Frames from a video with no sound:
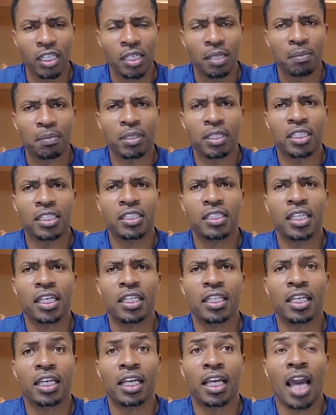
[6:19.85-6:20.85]
But he said
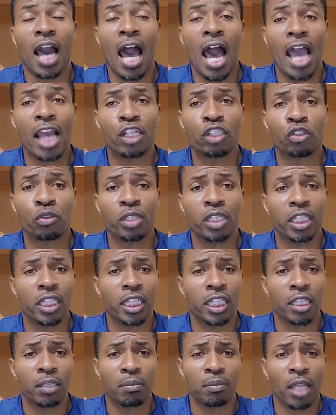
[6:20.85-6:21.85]
the guy treated
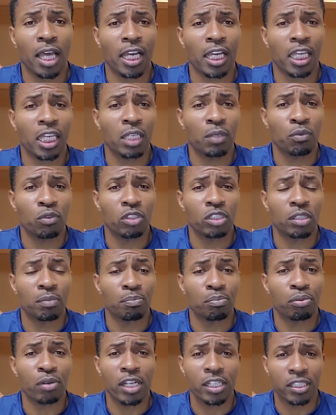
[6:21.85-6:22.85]
him like he was the
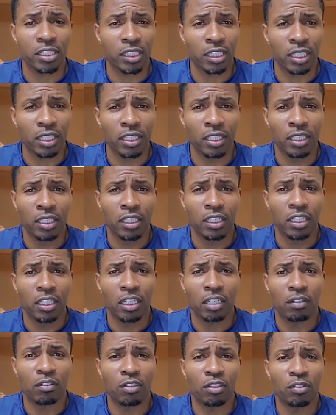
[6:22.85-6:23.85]
president
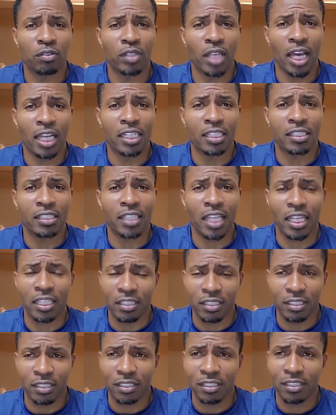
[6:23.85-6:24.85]
of the United
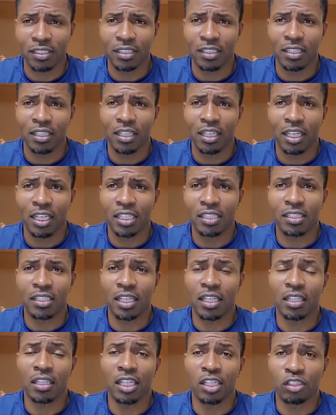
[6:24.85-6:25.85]
States. He
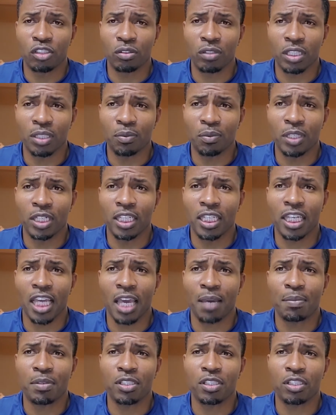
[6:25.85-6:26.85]
said literally when he
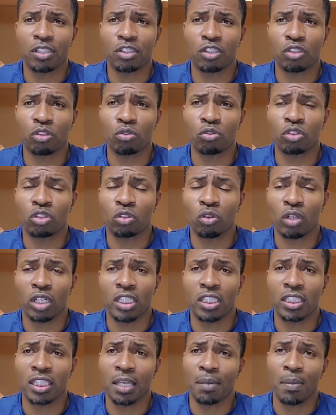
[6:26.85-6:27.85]
came into the shoe store, he
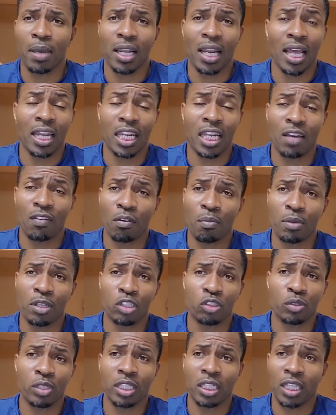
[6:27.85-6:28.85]
said, man, I never been
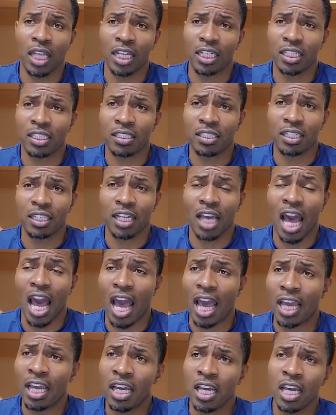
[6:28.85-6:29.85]
treated like this. The
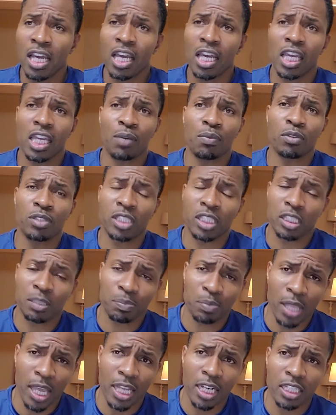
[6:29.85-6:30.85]
guy, he was
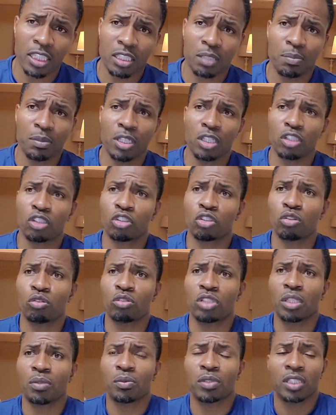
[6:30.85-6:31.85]
explaining to me the shoes.
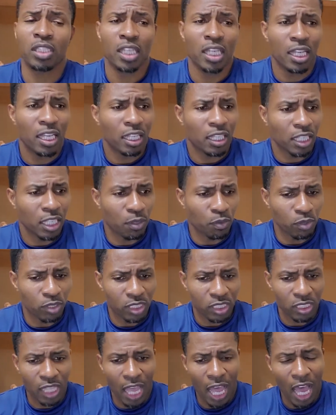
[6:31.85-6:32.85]
He was
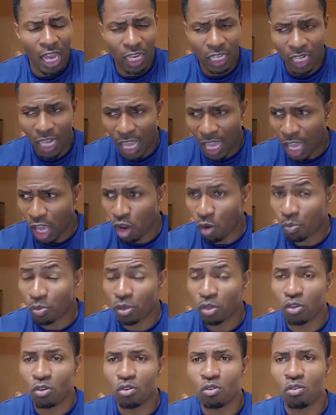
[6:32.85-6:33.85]
just like, how can I help
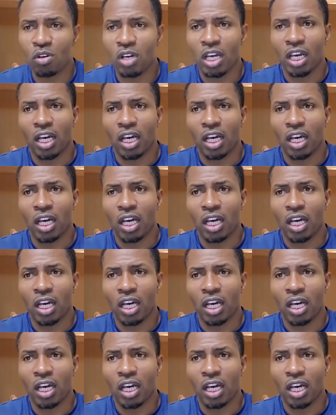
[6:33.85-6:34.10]
you?